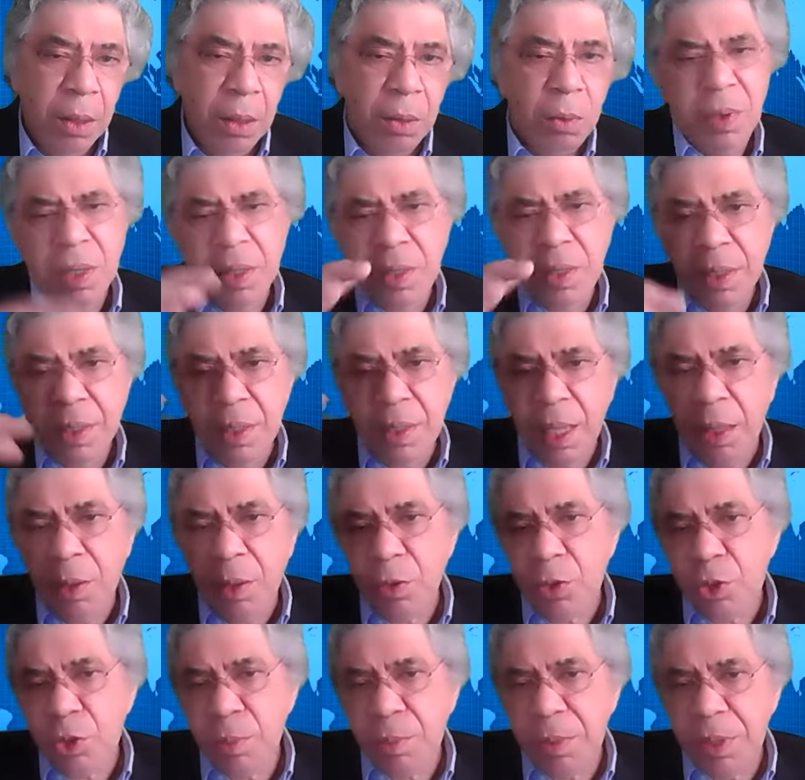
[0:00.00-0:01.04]
with
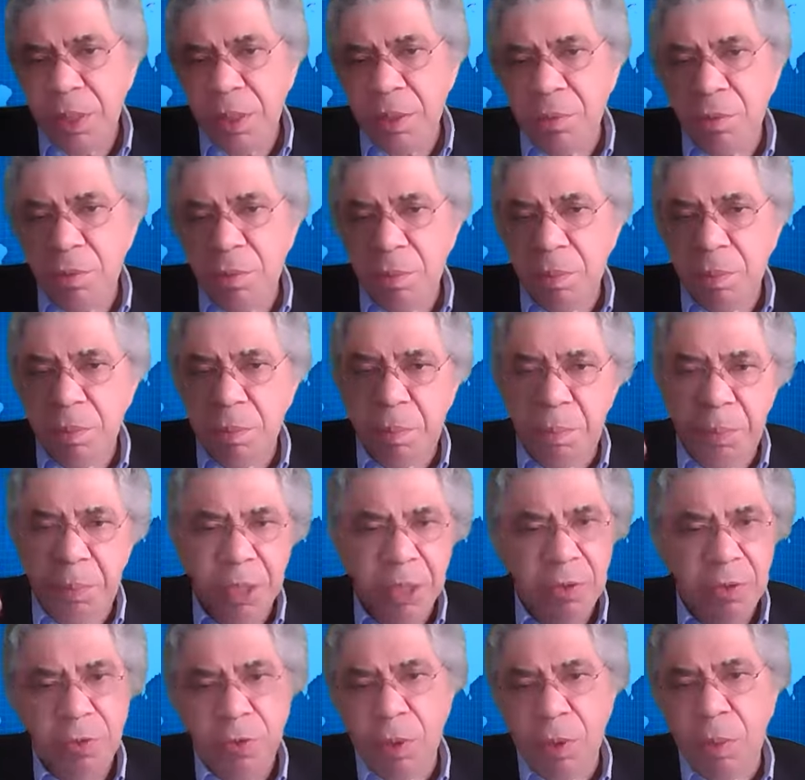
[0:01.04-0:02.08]
details to be
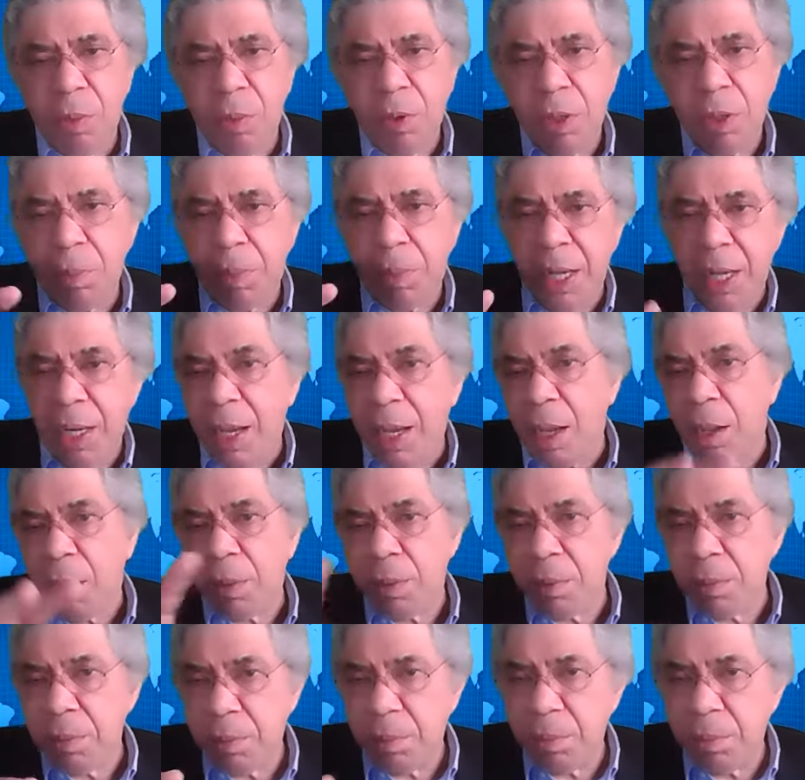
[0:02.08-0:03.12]
put forward by now,
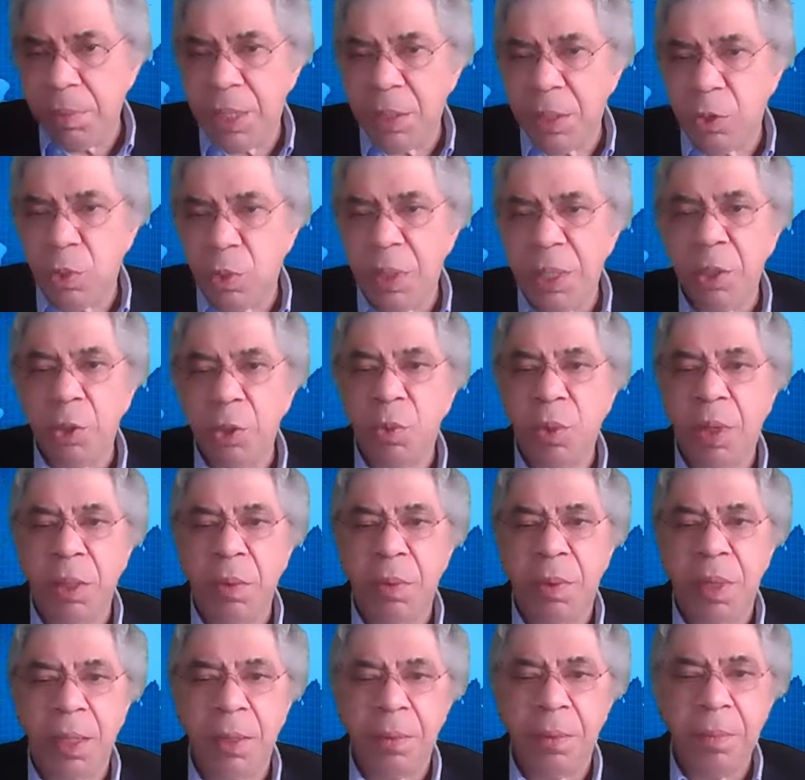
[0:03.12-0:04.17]

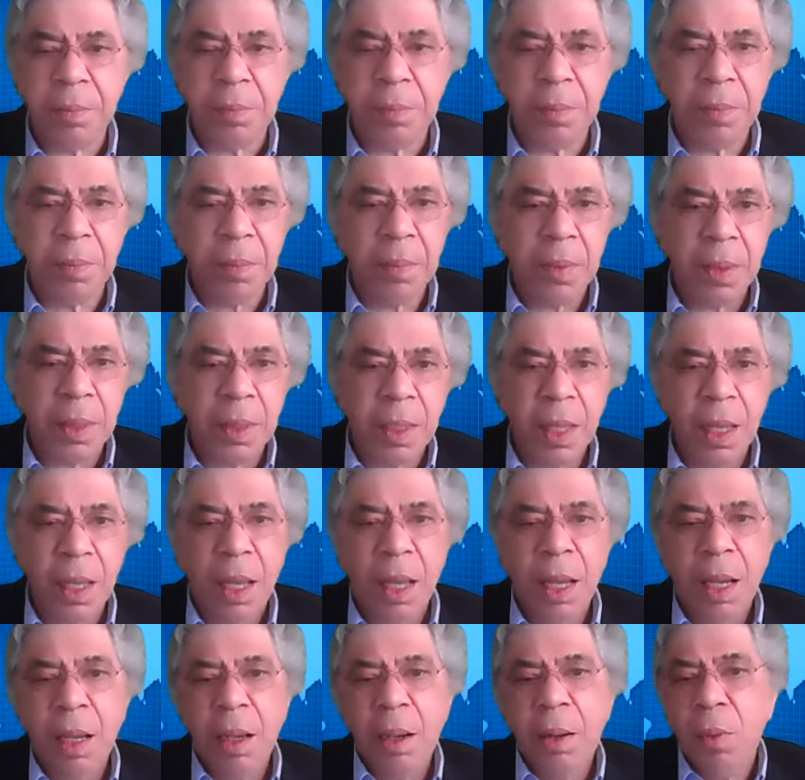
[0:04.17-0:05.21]
mid-2021.
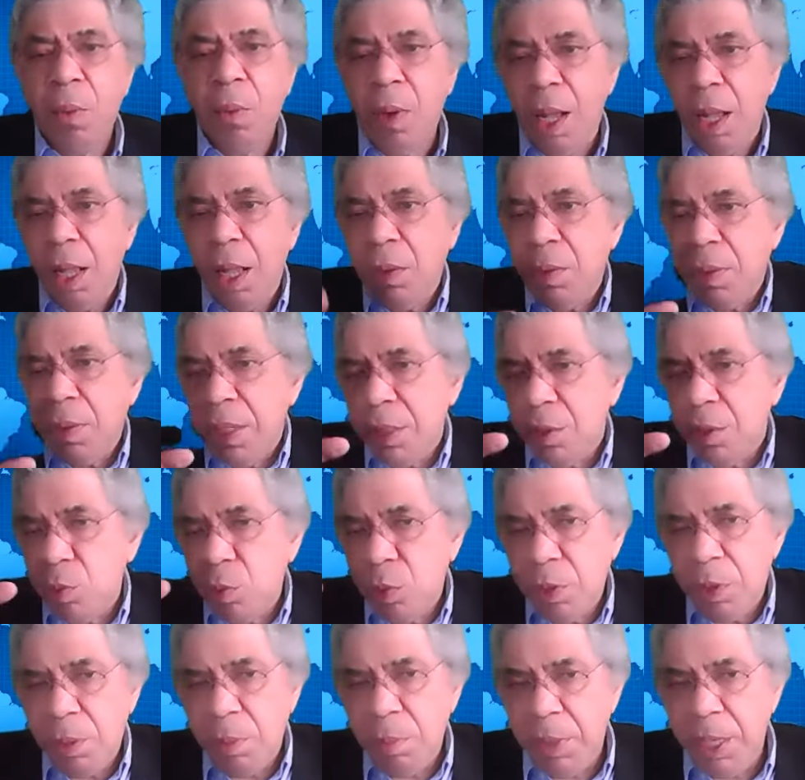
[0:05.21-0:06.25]
While it
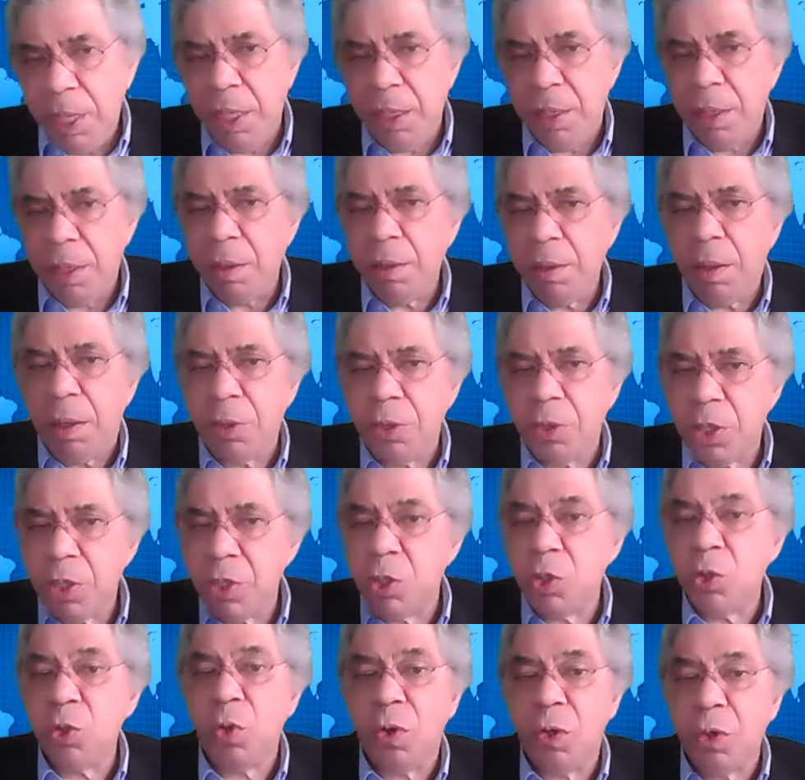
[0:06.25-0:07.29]
wouldn't be the
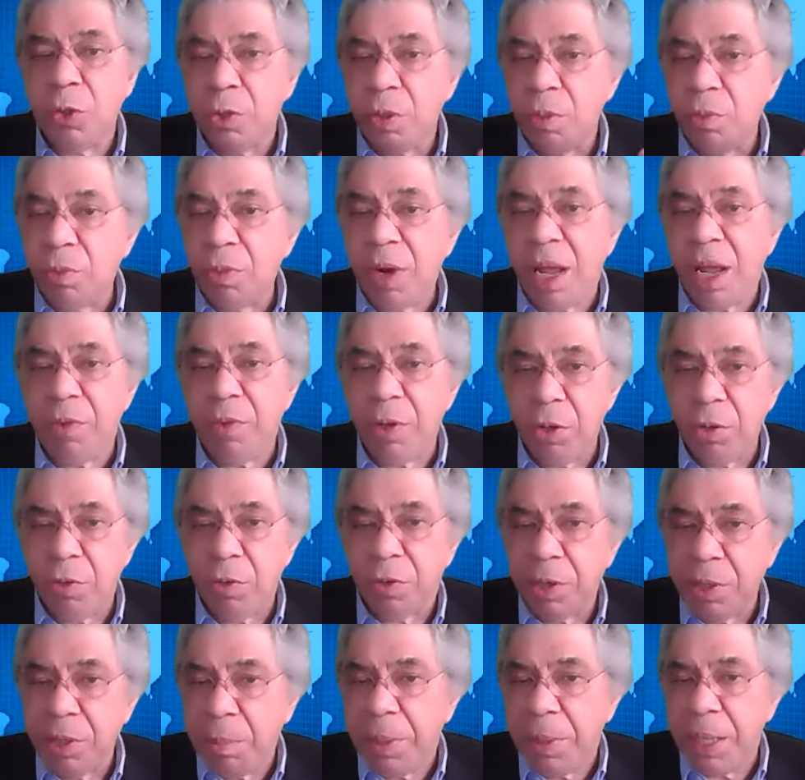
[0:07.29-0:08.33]
largest source of revenue
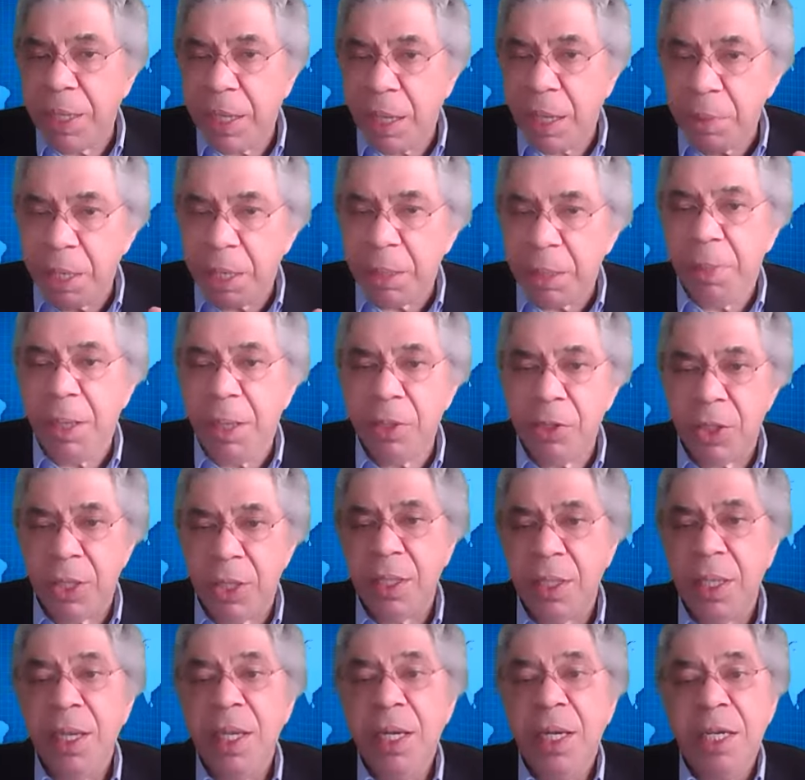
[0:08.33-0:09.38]
for the pandemic
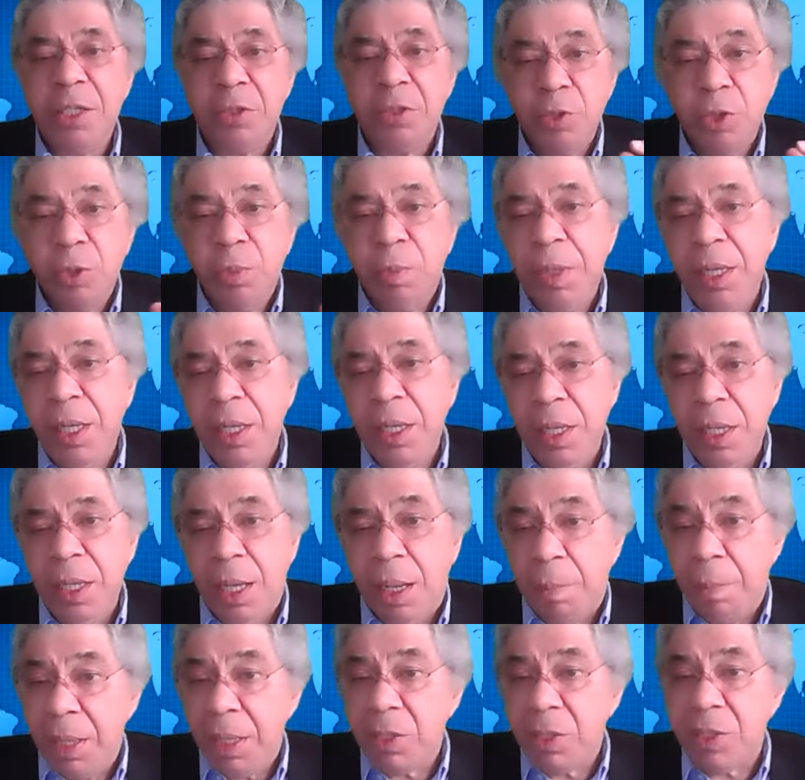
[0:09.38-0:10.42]
budget, it could be a
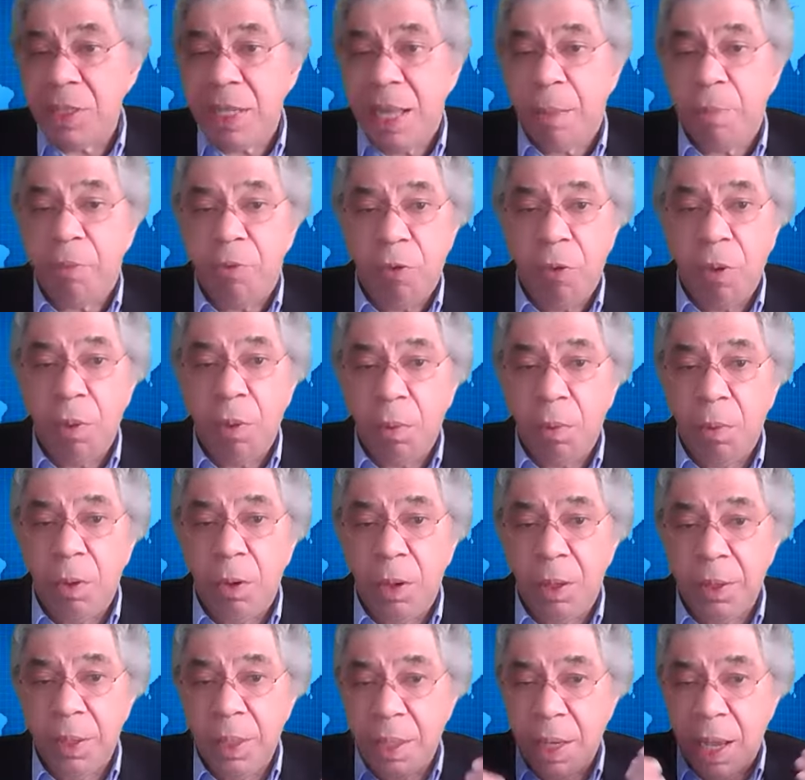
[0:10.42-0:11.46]
big step
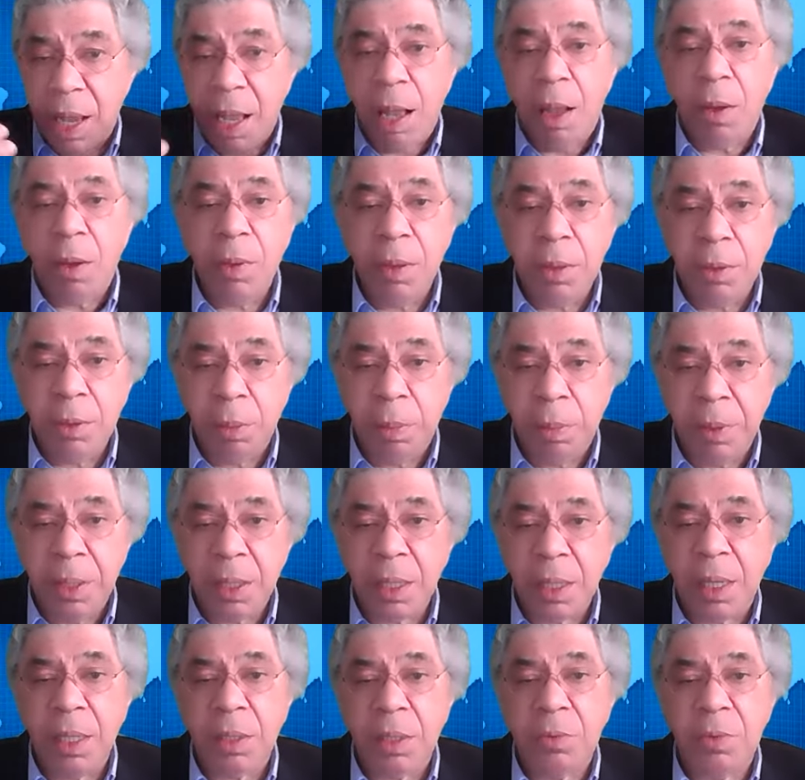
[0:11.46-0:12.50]
forward in how European
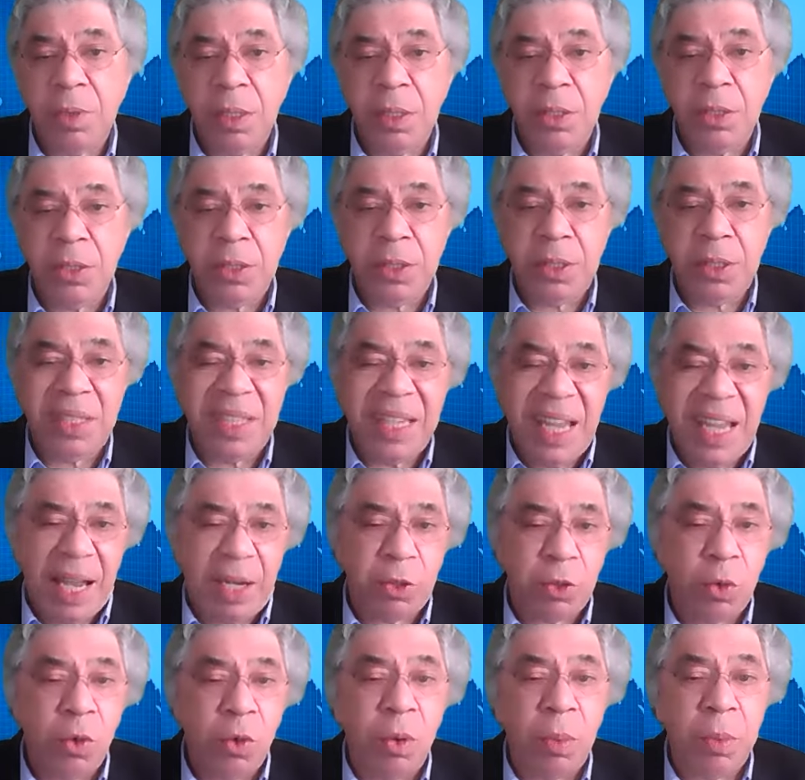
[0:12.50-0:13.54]
countries
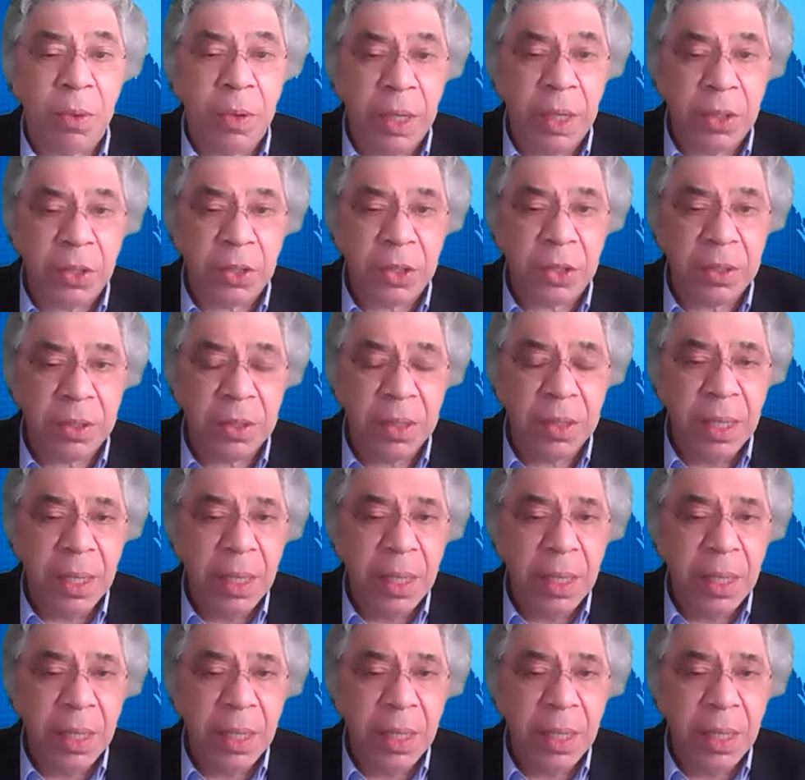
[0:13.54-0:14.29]
tax corporations.